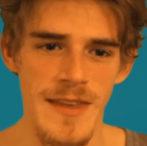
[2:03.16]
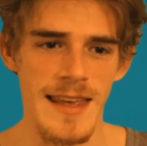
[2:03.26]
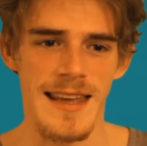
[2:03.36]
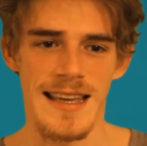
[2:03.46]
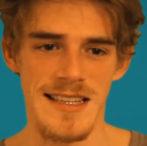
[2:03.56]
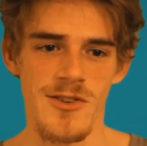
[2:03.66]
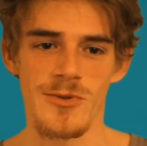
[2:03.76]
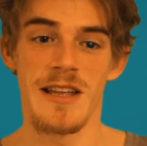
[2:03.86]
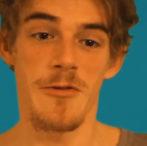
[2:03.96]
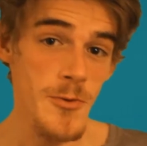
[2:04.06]
It is
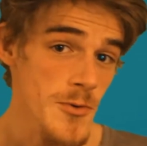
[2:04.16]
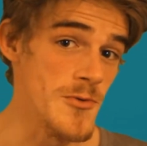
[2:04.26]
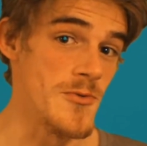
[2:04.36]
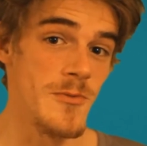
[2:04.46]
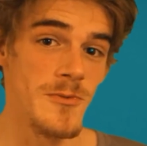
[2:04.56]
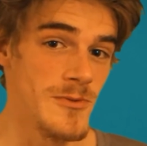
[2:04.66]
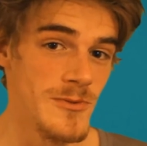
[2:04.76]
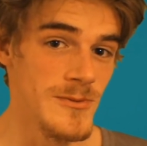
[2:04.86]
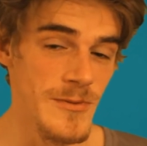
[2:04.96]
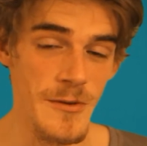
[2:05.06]
only through
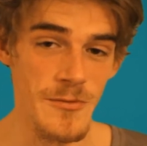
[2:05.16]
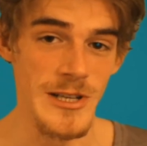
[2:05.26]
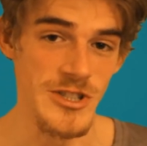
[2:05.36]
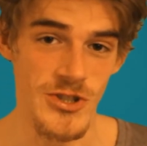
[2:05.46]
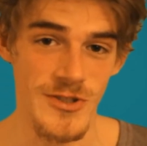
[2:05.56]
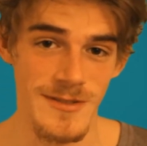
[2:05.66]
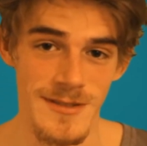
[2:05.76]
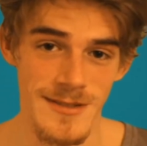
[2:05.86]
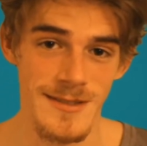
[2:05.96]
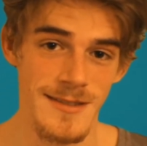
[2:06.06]
the fridge
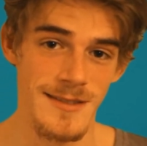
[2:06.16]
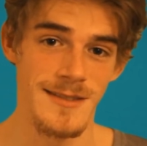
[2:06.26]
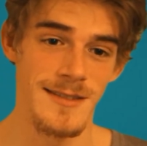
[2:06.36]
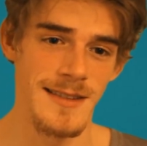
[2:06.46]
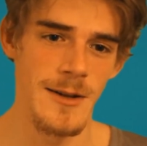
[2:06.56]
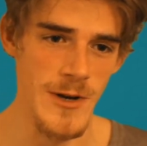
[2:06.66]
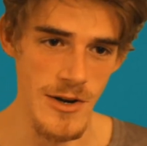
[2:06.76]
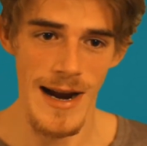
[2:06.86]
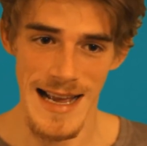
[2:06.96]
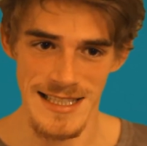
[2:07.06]
that we
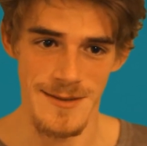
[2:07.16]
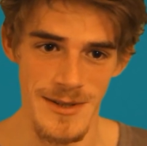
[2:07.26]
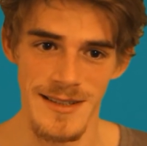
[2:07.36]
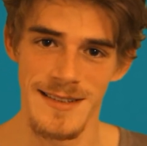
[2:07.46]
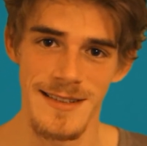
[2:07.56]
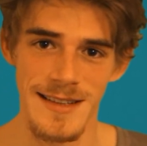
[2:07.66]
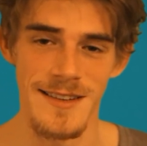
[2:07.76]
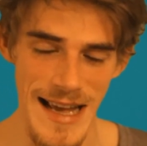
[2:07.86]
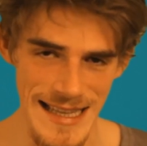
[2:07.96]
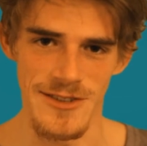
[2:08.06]
grasp the
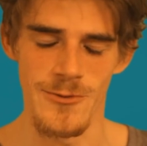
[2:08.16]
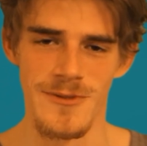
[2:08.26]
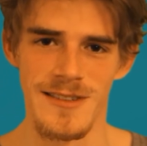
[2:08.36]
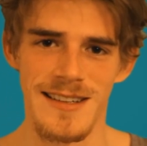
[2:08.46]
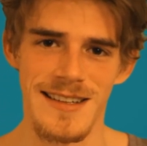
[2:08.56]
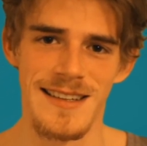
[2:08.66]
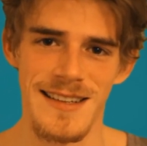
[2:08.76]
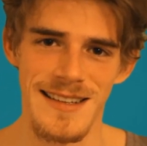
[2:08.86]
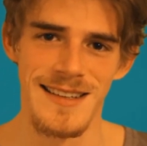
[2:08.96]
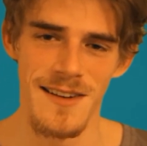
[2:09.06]
value
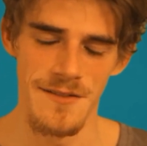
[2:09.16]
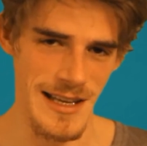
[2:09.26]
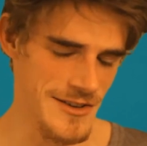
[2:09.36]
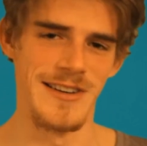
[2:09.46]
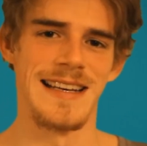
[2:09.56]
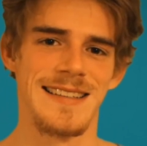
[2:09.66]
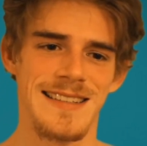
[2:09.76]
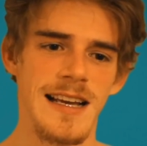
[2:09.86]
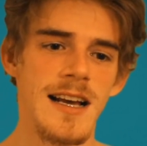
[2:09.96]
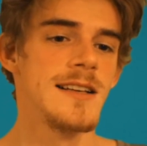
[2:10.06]
of the internet.
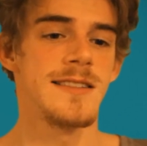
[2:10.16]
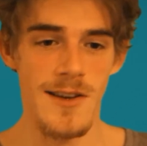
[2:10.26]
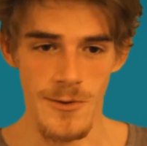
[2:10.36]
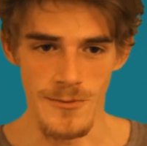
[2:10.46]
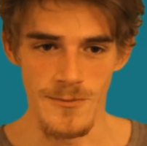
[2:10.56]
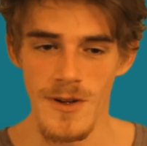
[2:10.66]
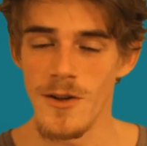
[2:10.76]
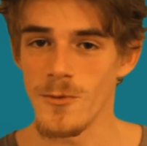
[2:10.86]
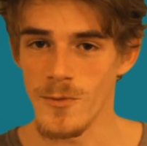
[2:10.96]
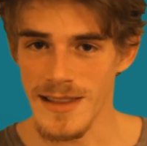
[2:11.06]
So,
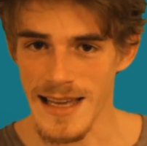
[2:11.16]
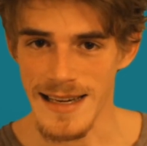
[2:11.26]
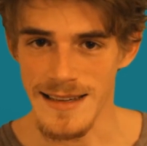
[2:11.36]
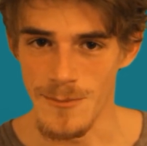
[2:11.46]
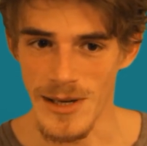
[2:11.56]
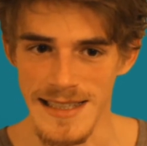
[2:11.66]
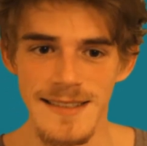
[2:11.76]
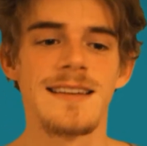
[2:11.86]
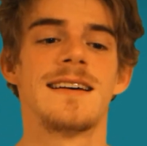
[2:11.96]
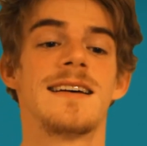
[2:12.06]
with that in mind,
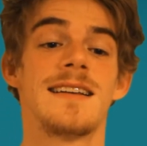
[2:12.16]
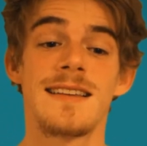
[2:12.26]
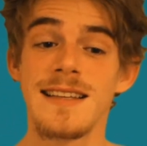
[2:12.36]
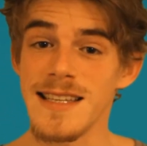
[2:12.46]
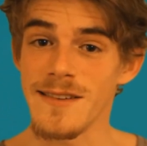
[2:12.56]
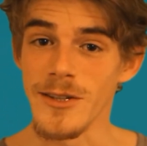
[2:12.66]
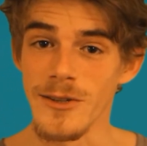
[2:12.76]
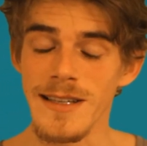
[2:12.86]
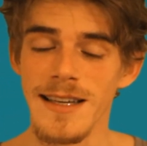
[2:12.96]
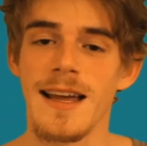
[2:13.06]
let's have a
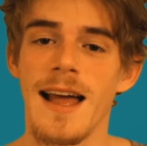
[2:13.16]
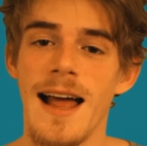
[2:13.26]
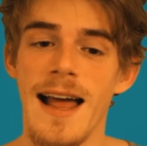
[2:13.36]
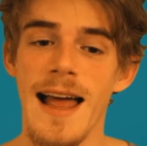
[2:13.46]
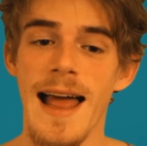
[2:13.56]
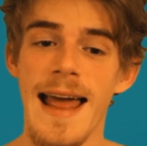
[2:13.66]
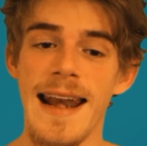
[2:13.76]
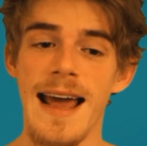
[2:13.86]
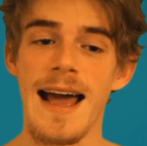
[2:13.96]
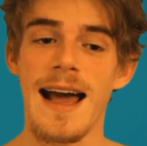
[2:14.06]
look
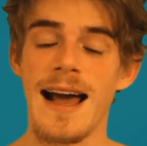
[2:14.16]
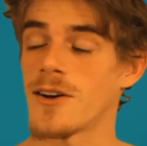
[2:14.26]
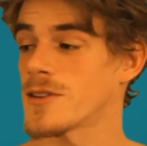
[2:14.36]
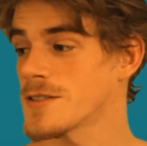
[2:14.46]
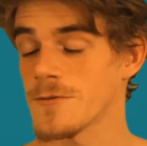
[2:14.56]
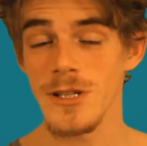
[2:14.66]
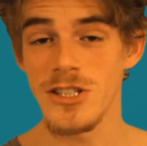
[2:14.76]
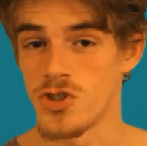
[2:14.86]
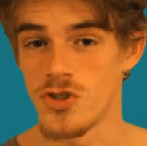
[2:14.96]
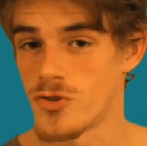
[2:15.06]
at how this
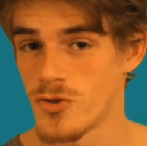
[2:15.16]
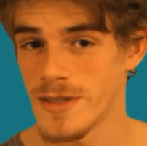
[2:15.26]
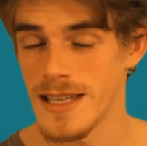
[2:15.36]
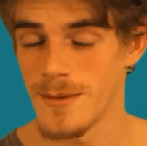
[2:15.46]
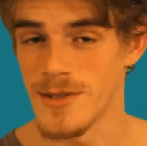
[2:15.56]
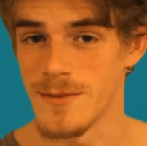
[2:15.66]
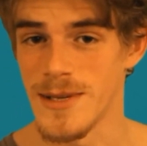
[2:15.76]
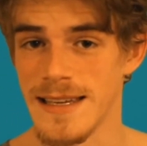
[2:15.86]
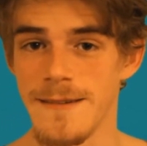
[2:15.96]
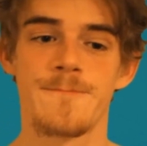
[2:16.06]
fridge came into being.